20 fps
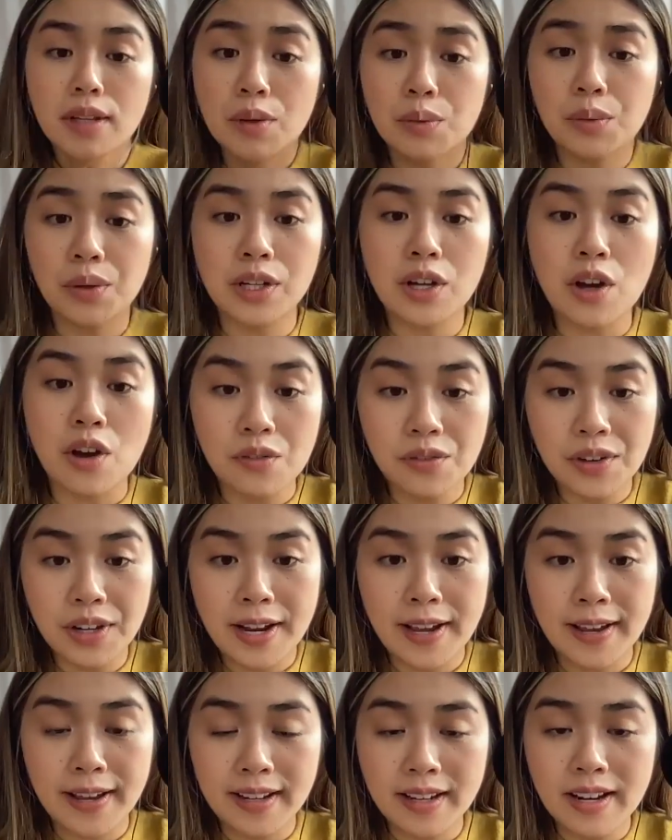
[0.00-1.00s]
When COVID
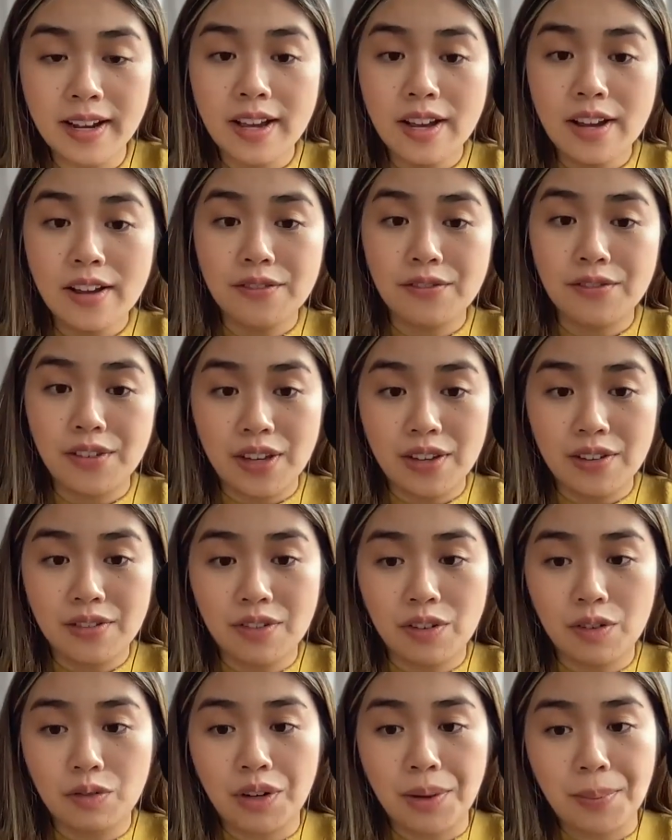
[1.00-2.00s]
hit,
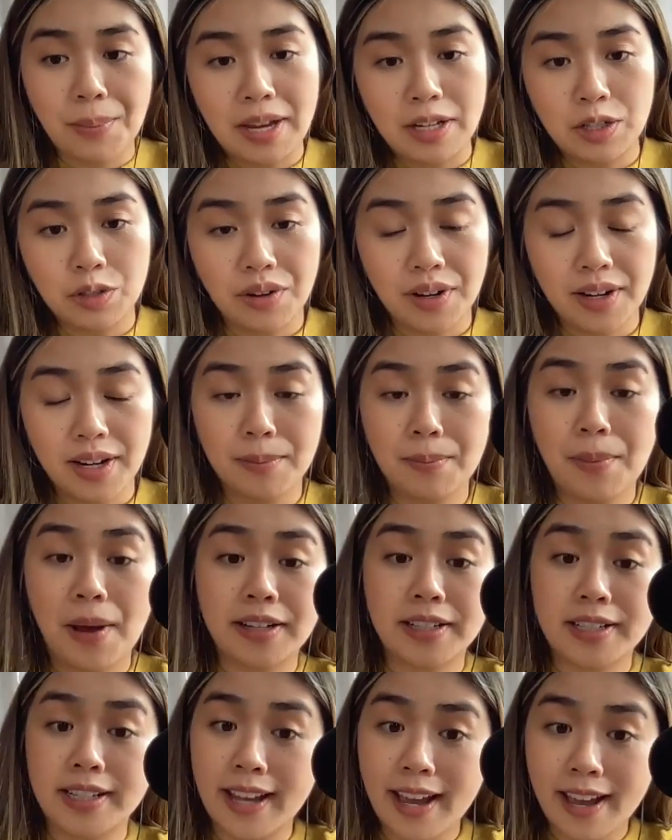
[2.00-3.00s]
Viv repatriated
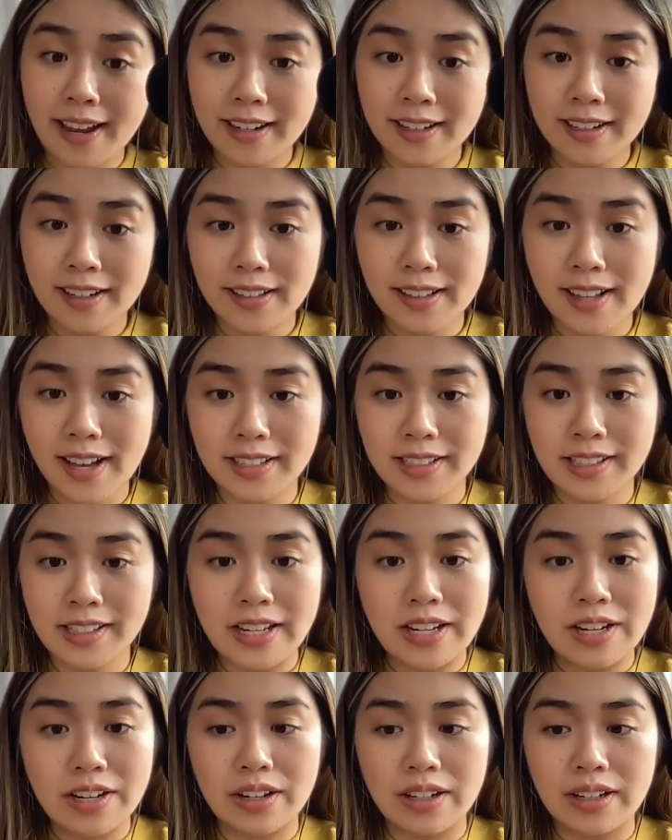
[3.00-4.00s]
back to Canada last
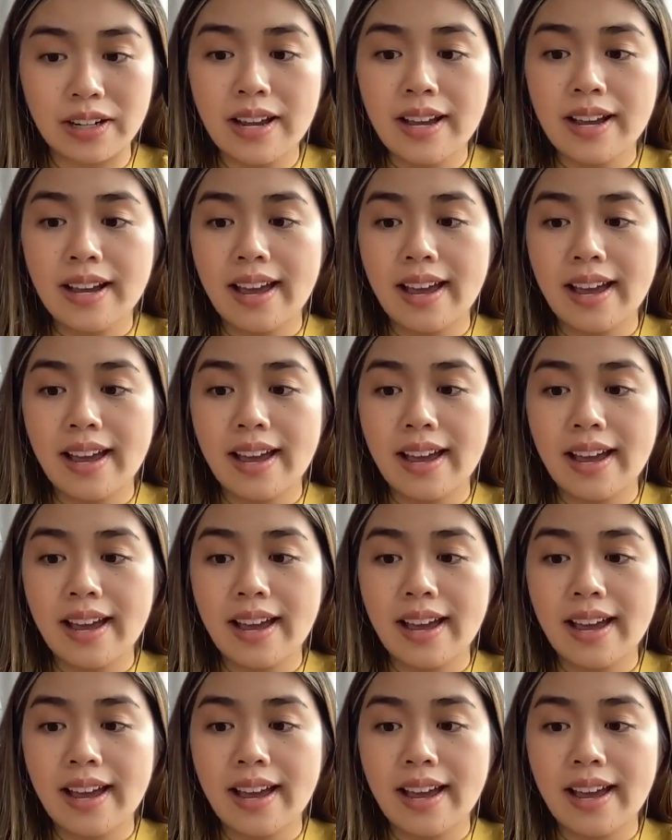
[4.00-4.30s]
year,